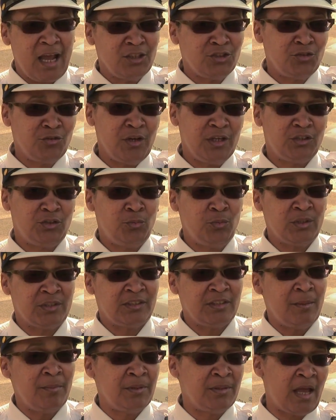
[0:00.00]
Contrary to what
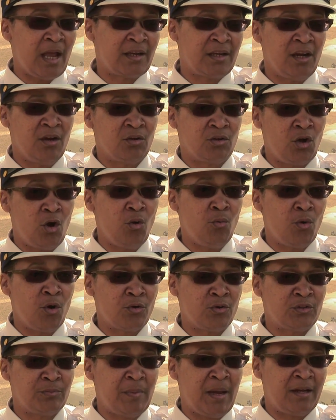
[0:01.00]
some of our
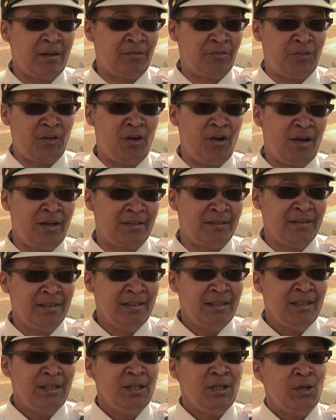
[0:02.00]
co-workers might have thought,
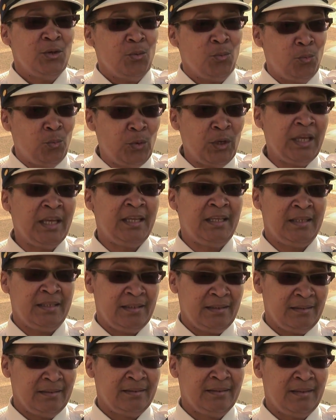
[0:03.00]
we
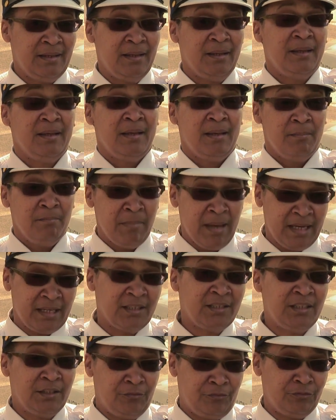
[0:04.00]
made
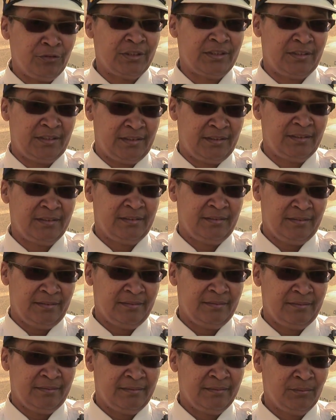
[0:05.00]
a difference.
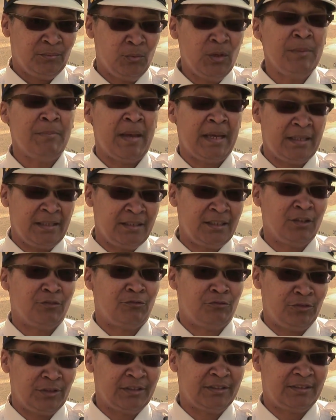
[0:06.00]
We made a
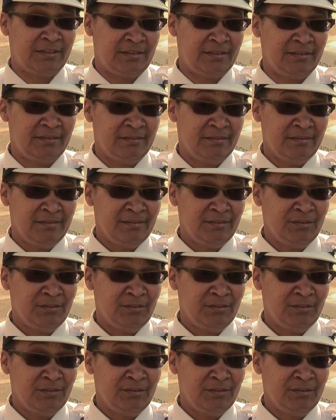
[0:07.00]
difference.